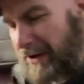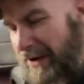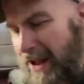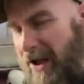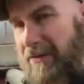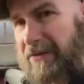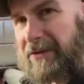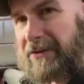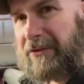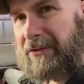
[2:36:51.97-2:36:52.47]
out
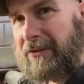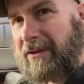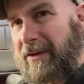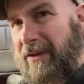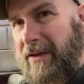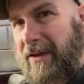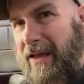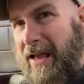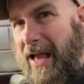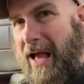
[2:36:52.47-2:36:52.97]
how
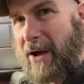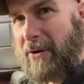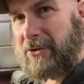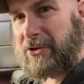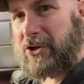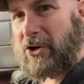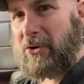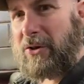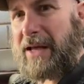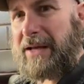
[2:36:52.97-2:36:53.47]

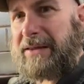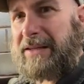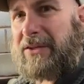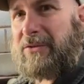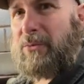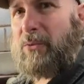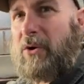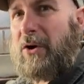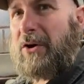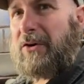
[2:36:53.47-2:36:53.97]
a show like
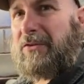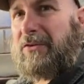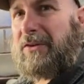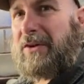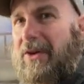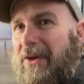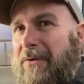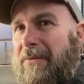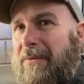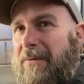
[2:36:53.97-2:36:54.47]
this works,
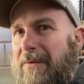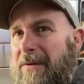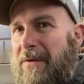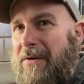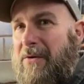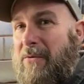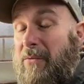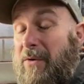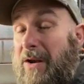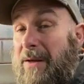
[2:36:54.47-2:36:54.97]

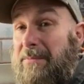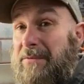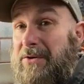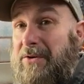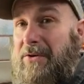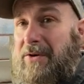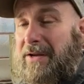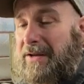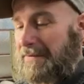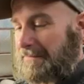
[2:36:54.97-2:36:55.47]
when I'm
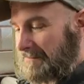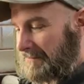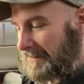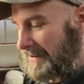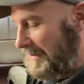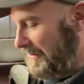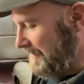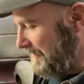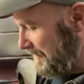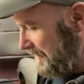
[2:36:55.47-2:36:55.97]
doing,
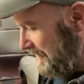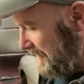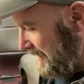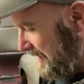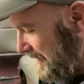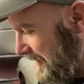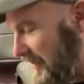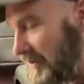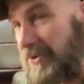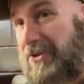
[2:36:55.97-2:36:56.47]

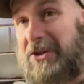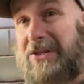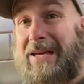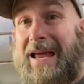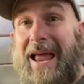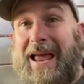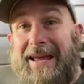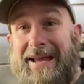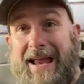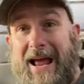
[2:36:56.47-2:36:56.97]
you're
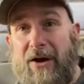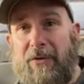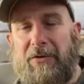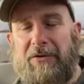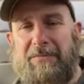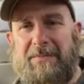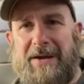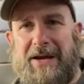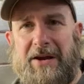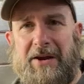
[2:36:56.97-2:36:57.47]
just hanging out
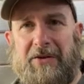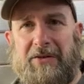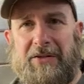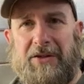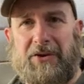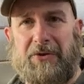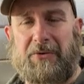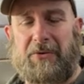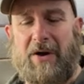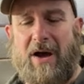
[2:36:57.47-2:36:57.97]
with me here
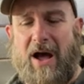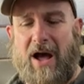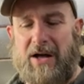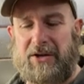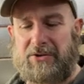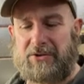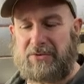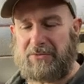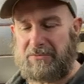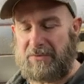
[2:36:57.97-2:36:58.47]
in the
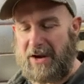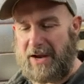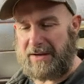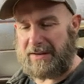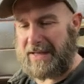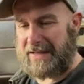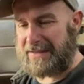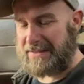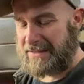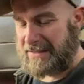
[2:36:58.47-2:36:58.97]
garage,
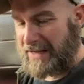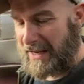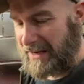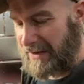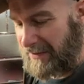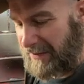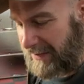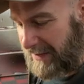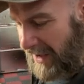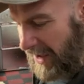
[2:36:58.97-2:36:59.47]
right? That's
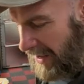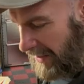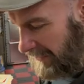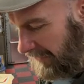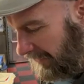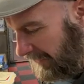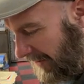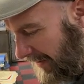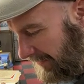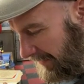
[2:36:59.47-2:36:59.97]
kind of the
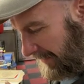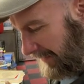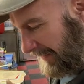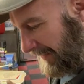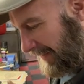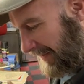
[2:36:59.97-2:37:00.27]
concept.